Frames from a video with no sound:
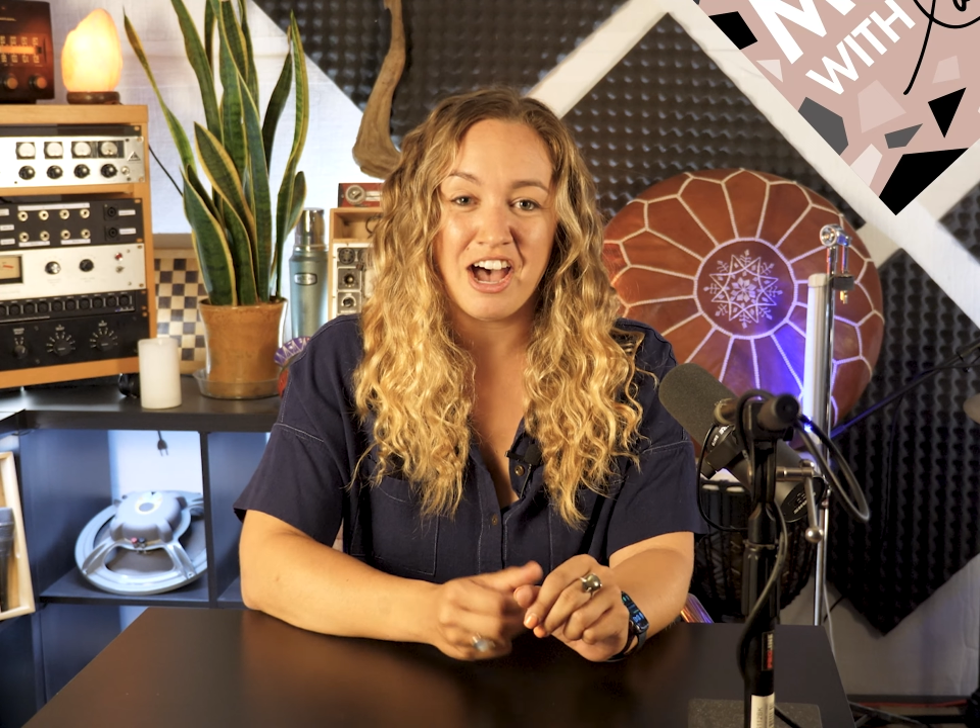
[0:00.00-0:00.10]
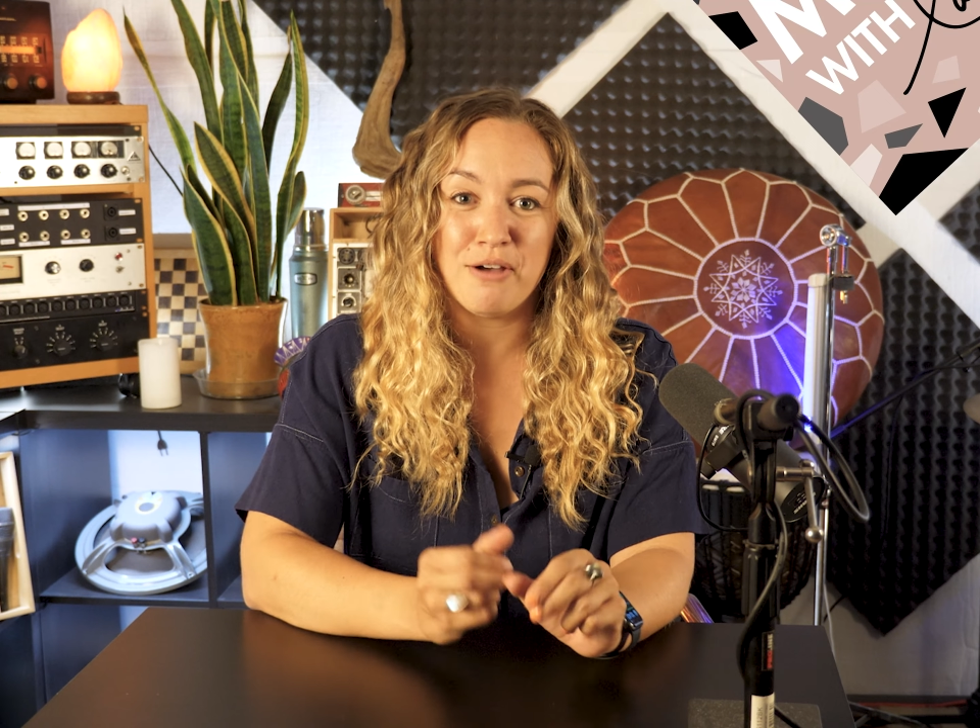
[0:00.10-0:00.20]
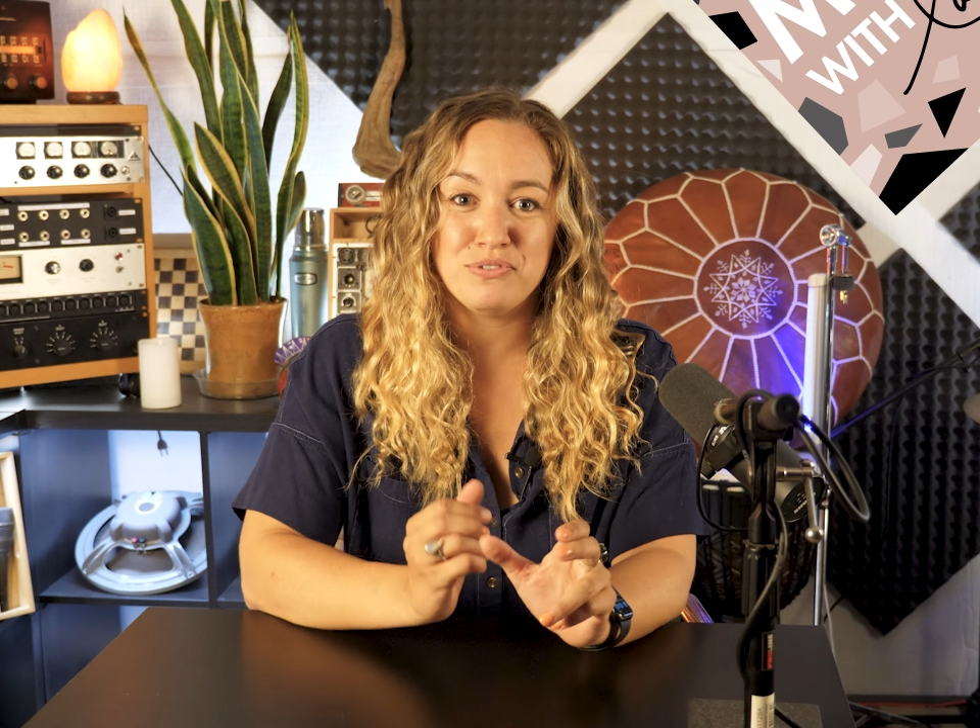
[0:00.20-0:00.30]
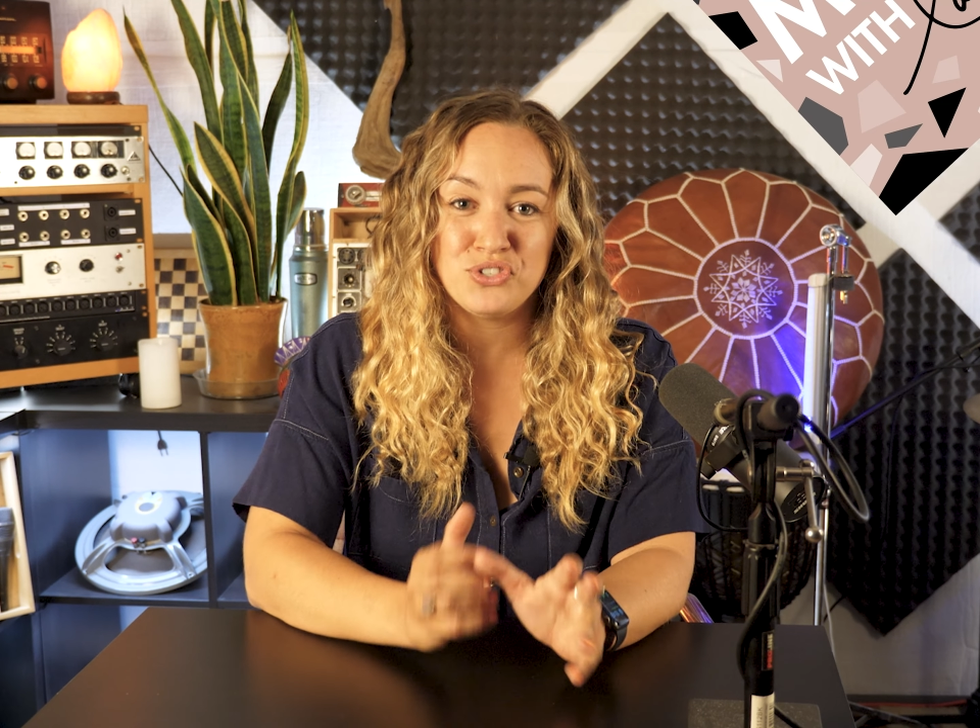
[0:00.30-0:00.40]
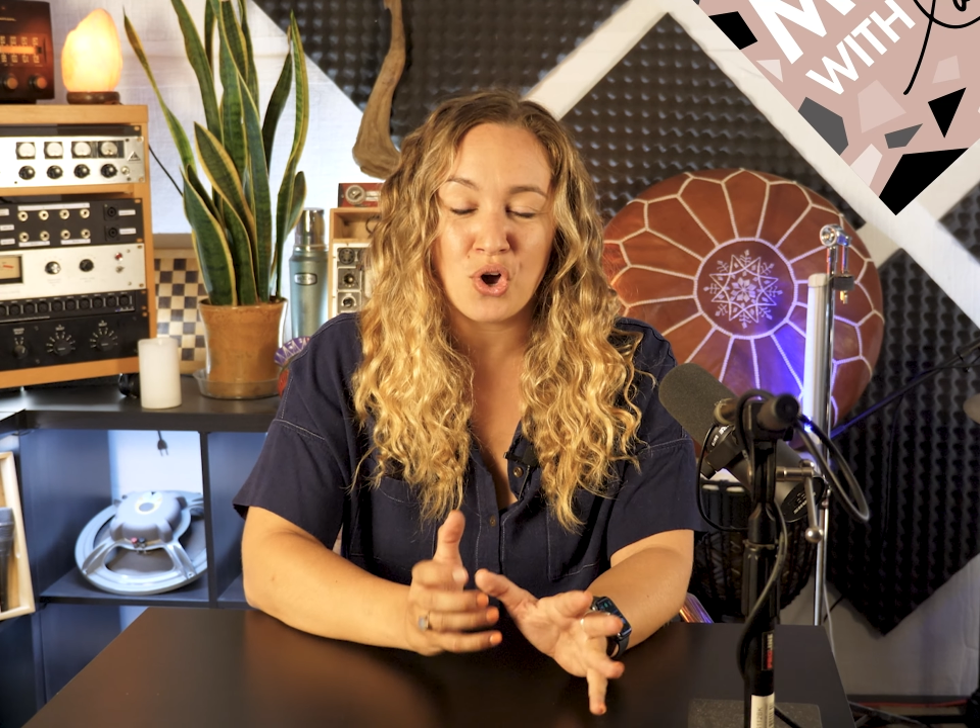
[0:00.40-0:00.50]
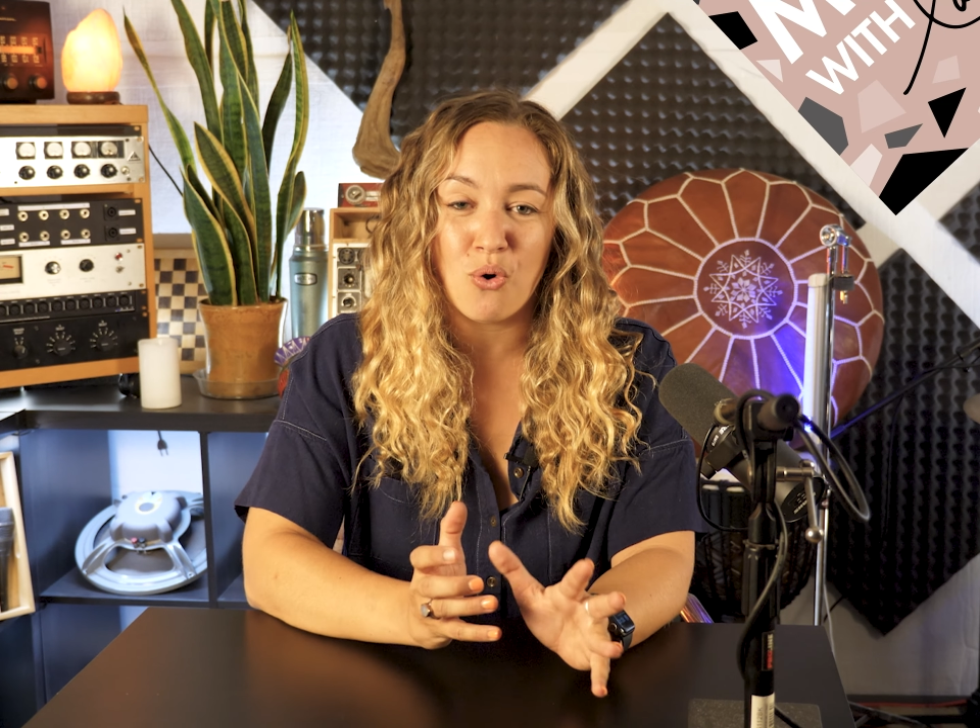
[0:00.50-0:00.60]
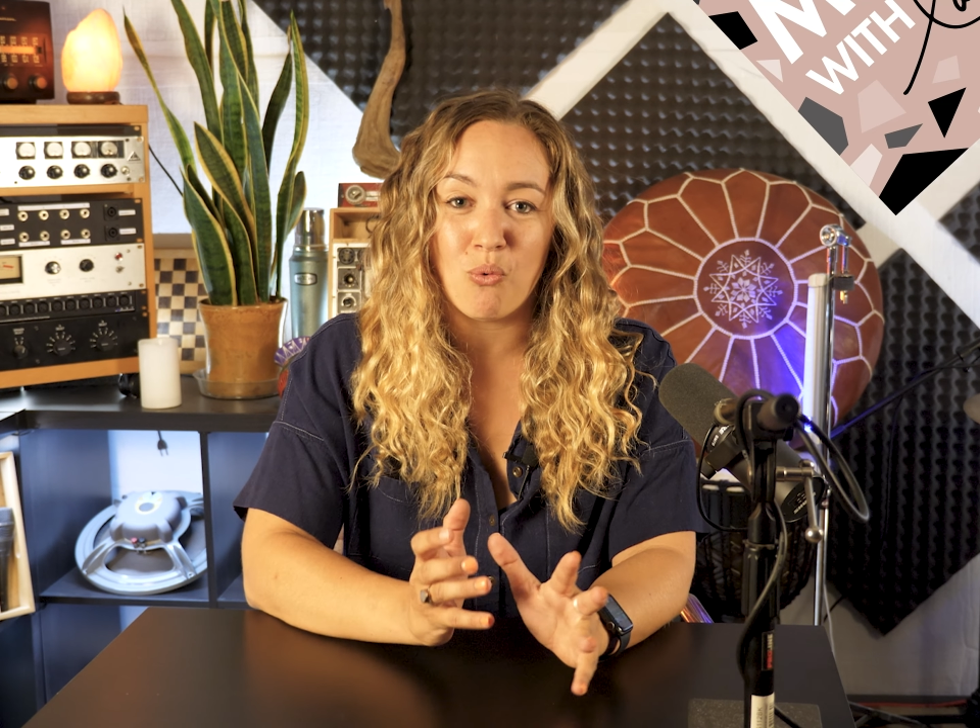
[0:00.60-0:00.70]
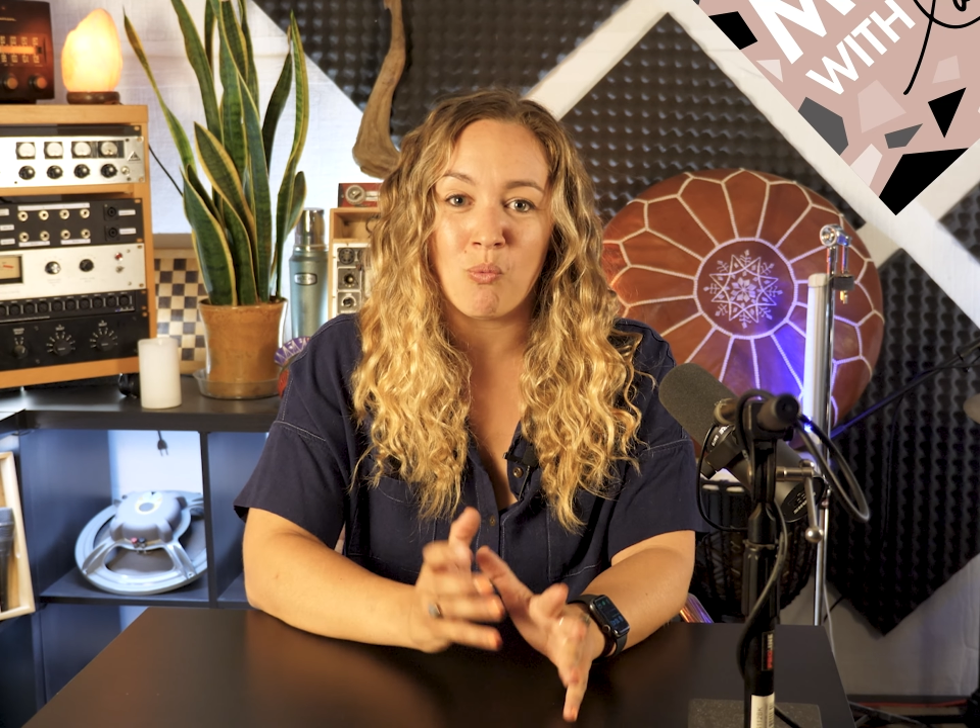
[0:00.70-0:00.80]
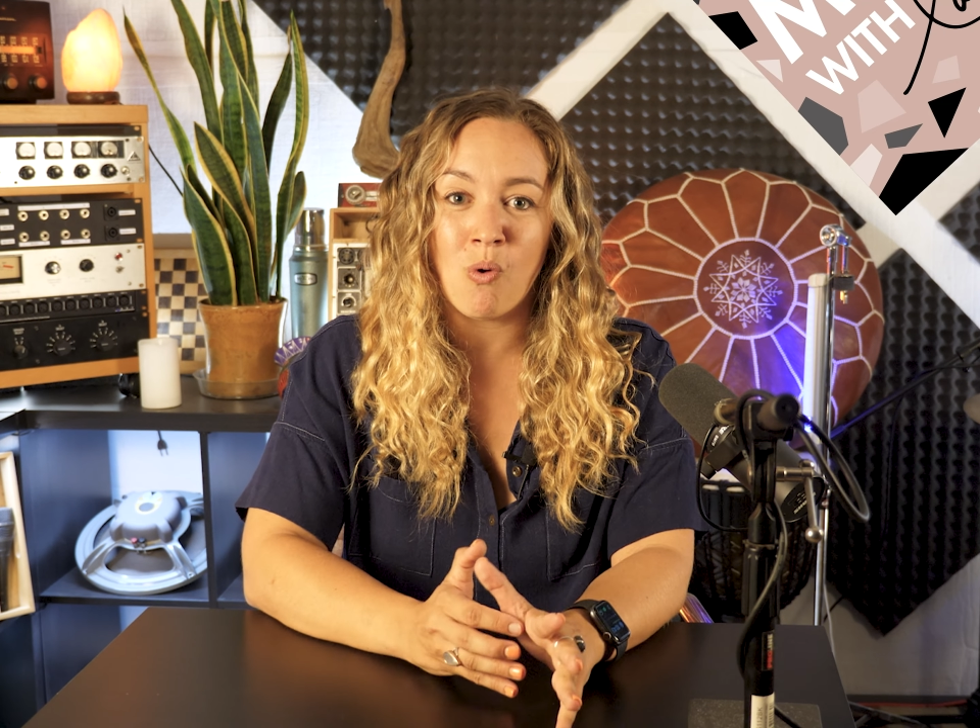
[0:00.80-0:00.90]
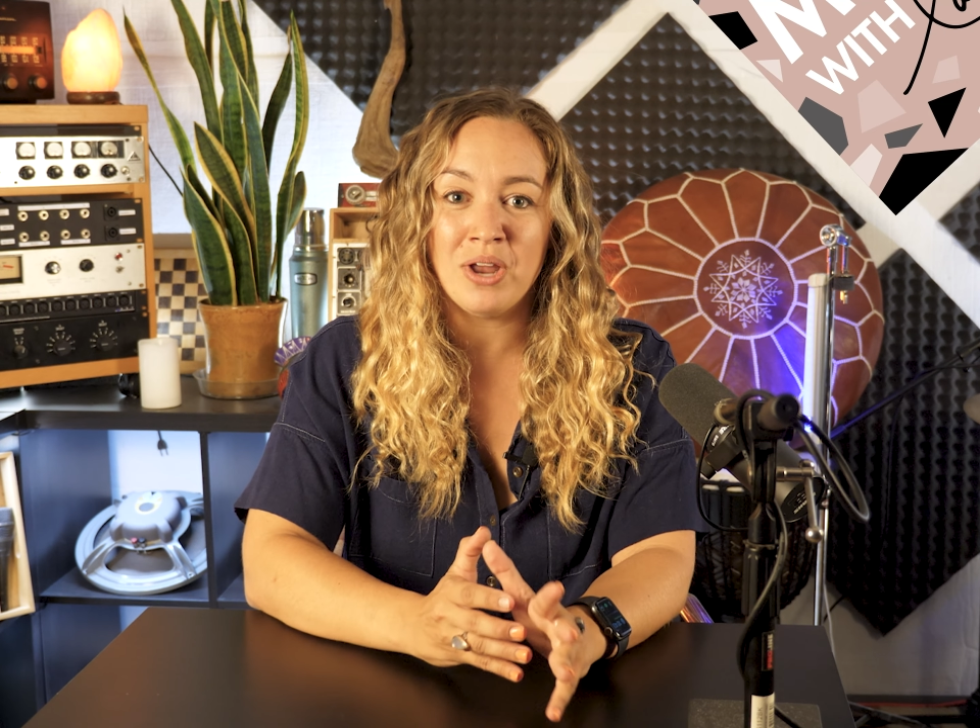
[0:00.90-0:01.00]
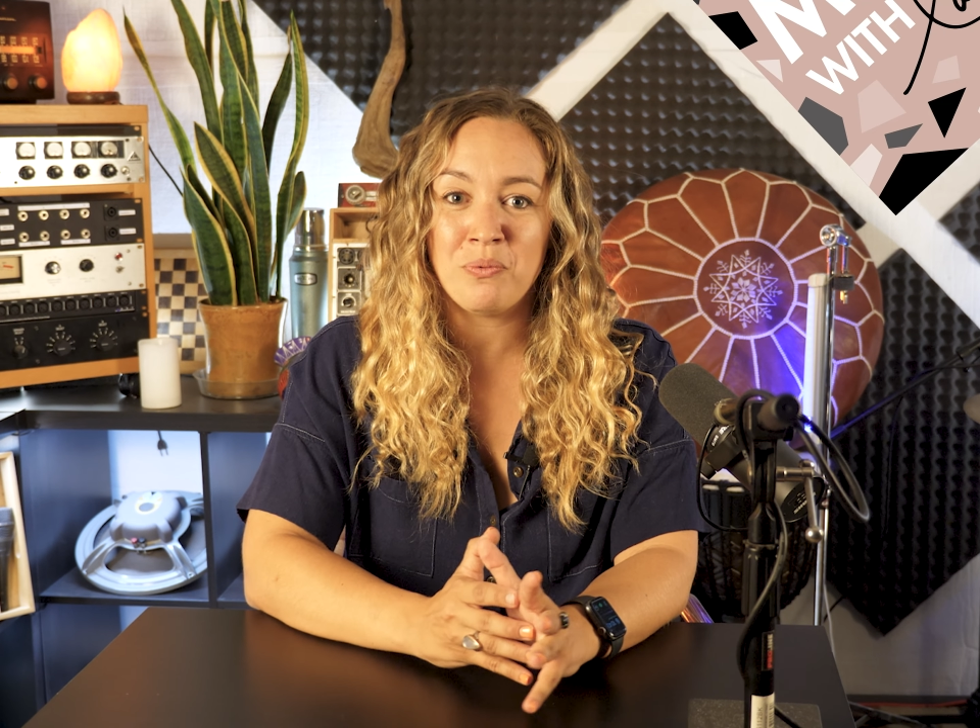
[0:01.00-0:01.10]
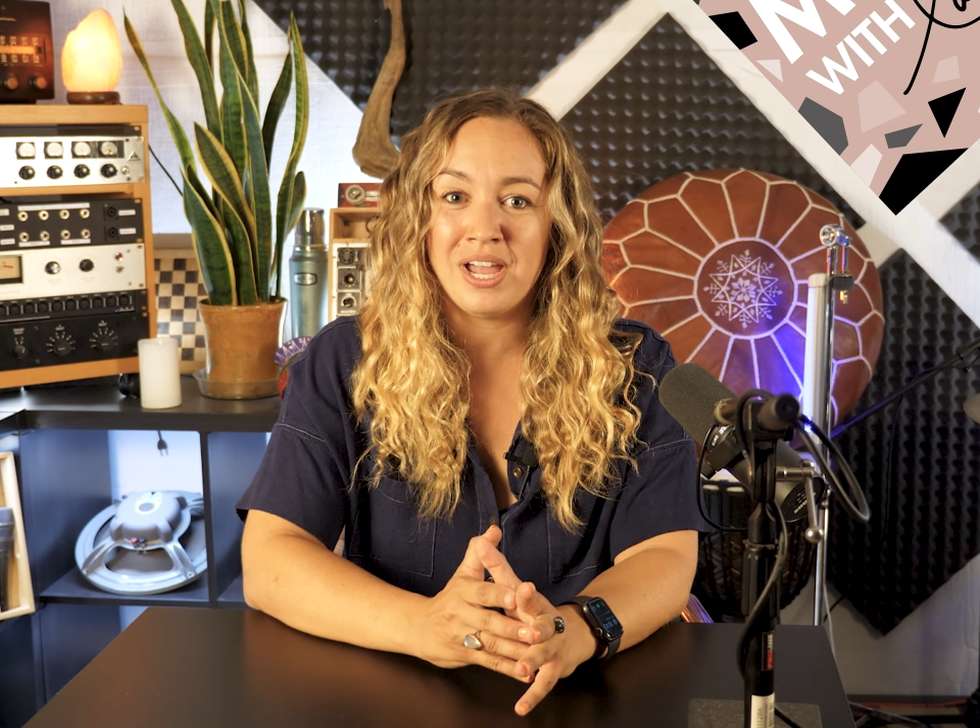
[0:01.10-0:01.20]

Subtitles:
So one